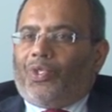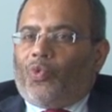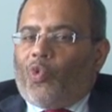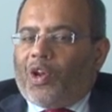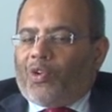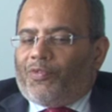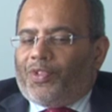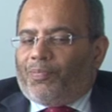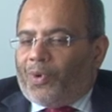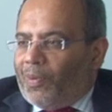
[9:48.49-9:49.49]
One of
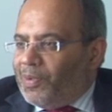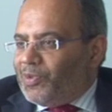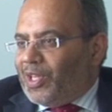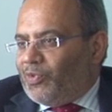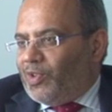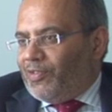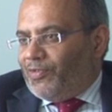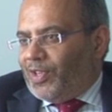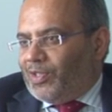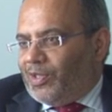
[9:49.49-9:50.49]
the problems that we have
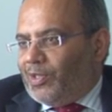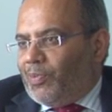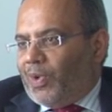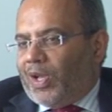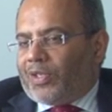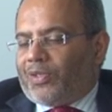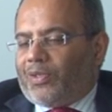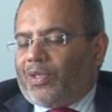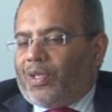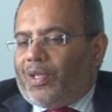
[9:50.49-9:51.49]
faced in the past
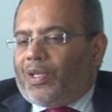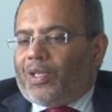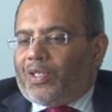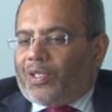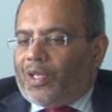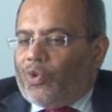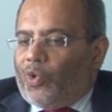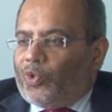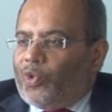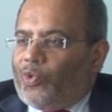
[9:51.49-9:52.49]
is that
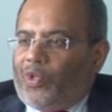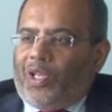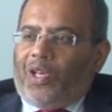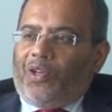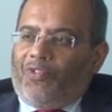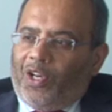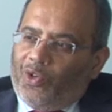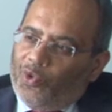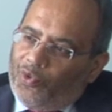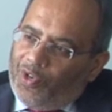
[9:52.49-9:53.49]
although we had a very
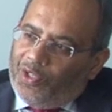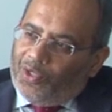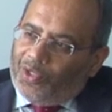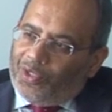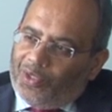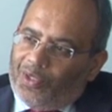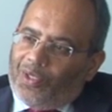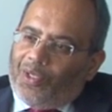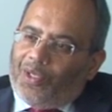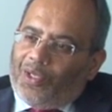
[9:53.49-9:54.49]
good reach
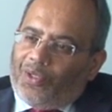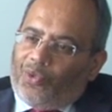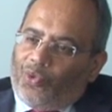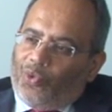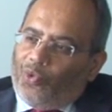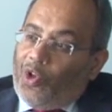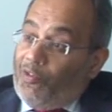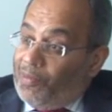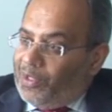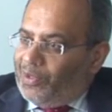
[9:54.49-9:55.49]
to
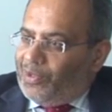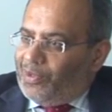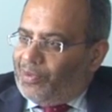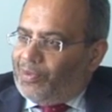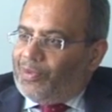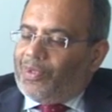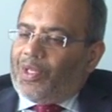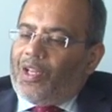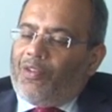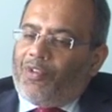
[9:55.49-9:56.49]
governments
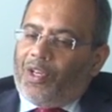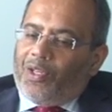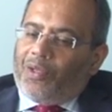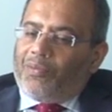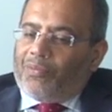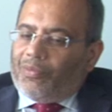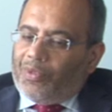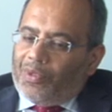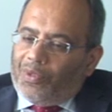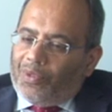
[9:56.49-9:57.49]
and a very
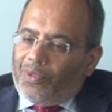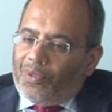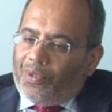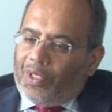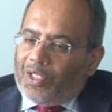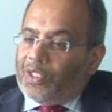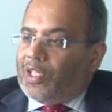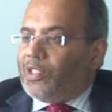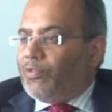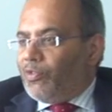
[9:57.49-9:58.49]

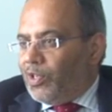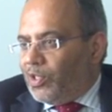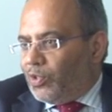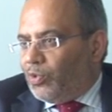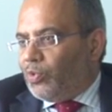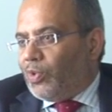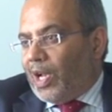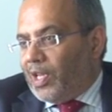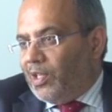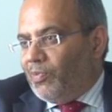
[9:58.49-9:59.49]
extensive reach to
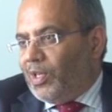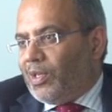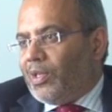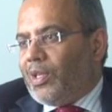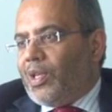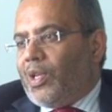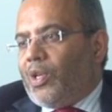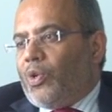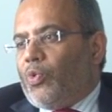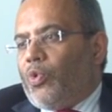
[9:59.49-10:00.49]
academia,
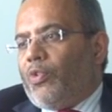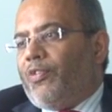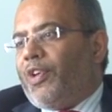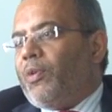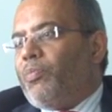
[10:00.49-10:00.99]
we were very